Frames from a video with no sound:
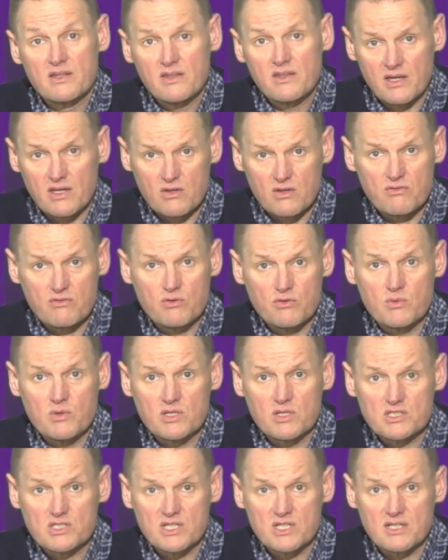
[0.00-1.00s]
Thank you for
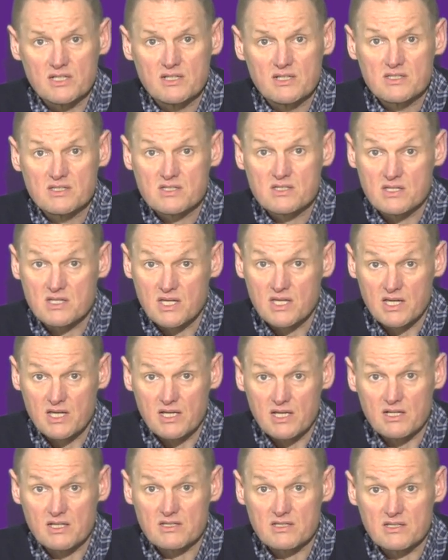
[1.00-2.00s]
watching. Stay
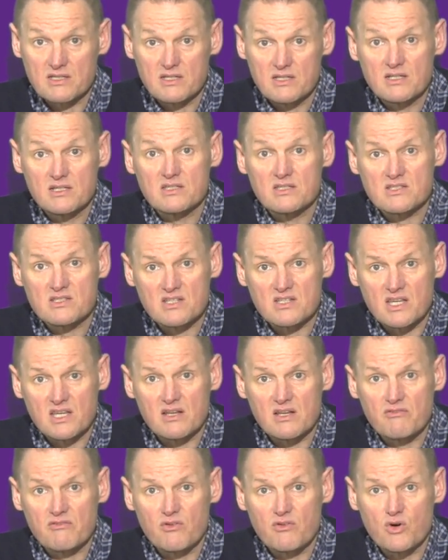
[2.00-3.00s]
healthy and stay
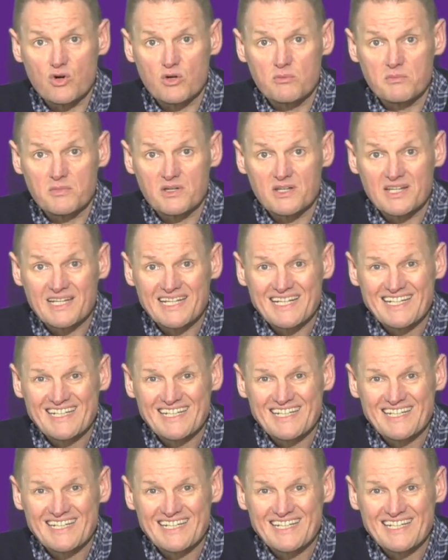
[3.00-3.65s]
informed.